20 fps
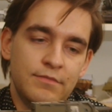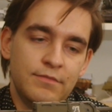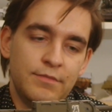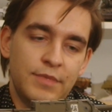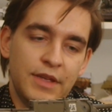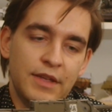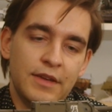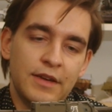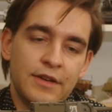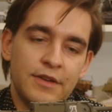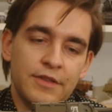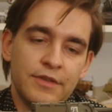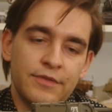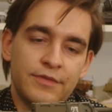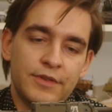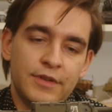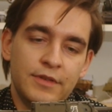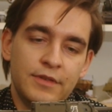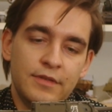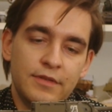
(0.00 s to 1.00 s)
Big gun on the
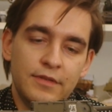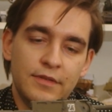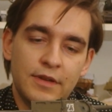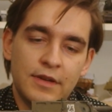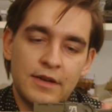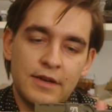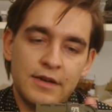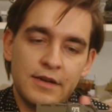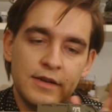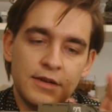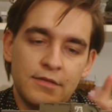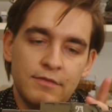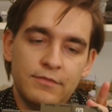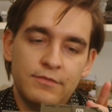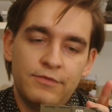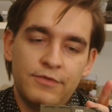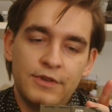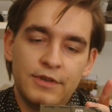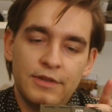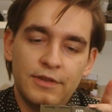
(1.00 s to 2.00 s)
front,
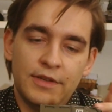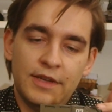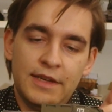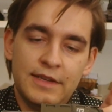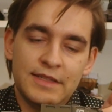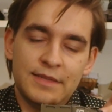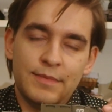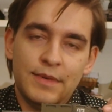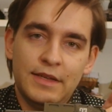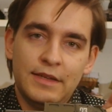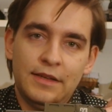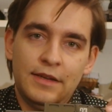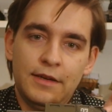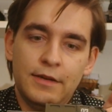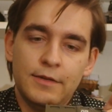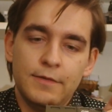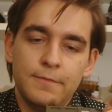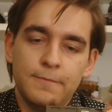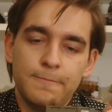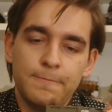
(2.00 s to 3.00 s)
frontal casemate
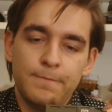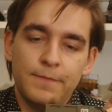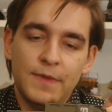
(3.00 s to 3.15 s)
here.